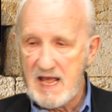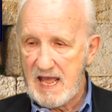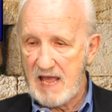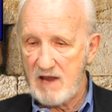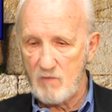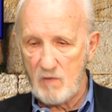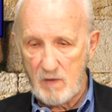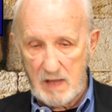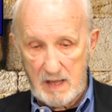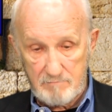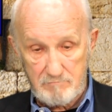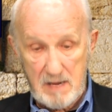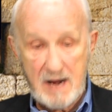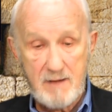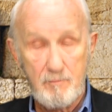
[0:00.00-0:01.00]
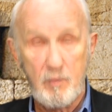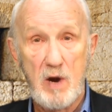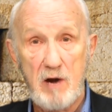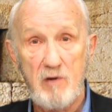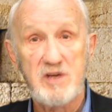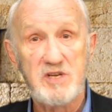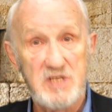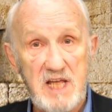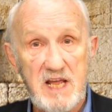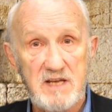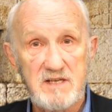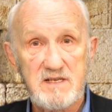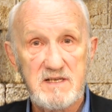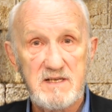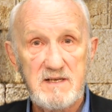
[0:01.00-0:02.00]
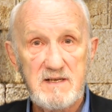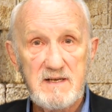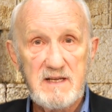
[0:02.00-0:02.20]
And my prayer is this,